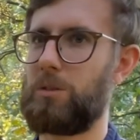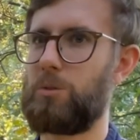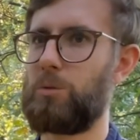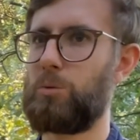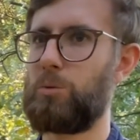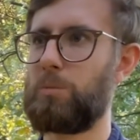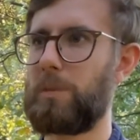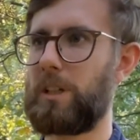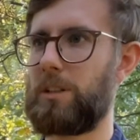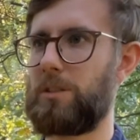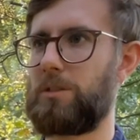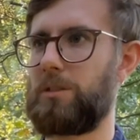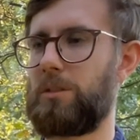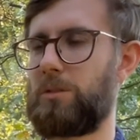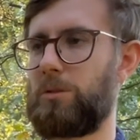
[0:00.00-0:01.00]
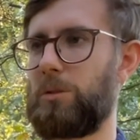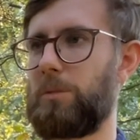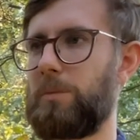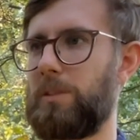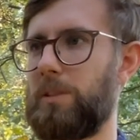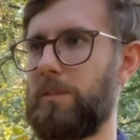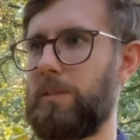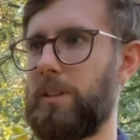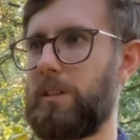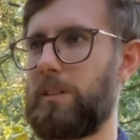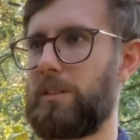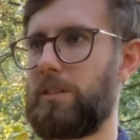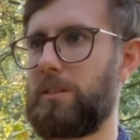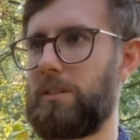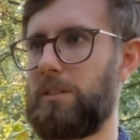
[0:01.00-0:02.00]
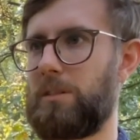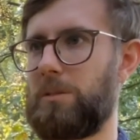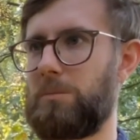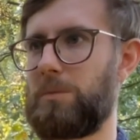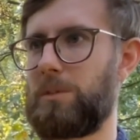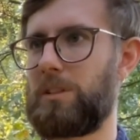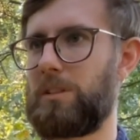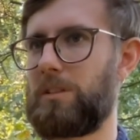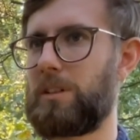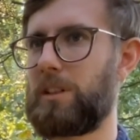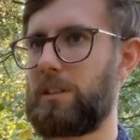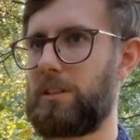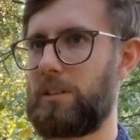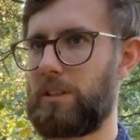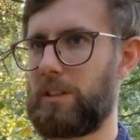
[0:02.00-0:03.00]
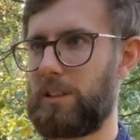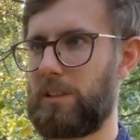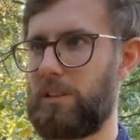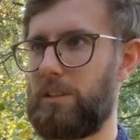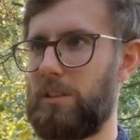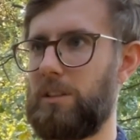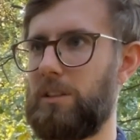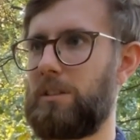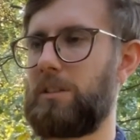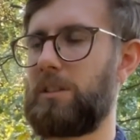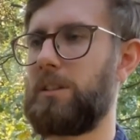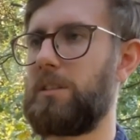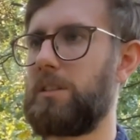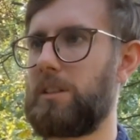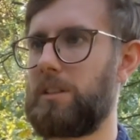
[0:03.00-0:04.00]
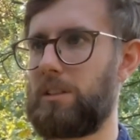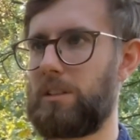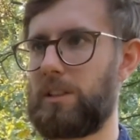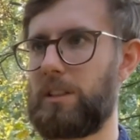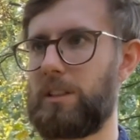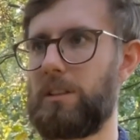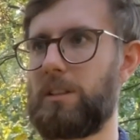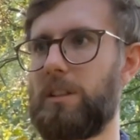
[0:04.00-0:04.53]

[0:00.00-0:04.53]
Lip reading: two major disturbance events in 1990 and 1999.